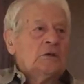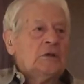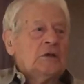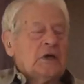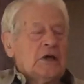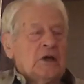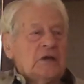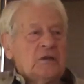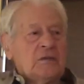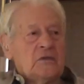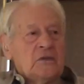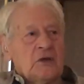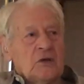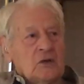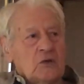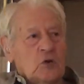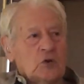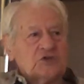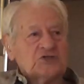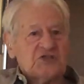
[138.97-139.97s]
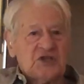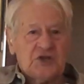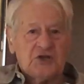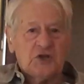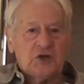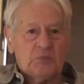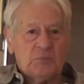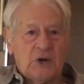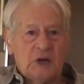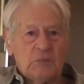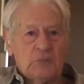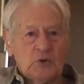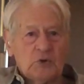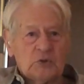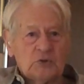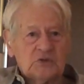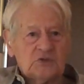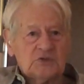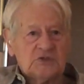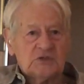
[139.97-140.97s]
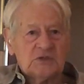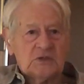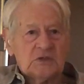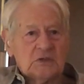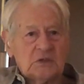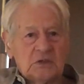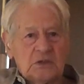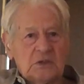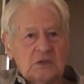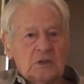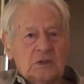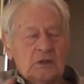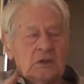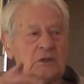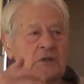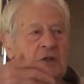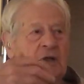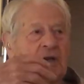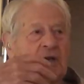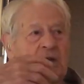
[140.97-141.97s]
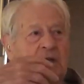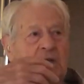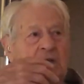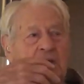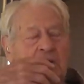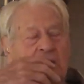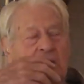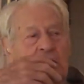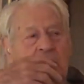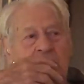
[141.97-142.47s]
And of course they took my boots, and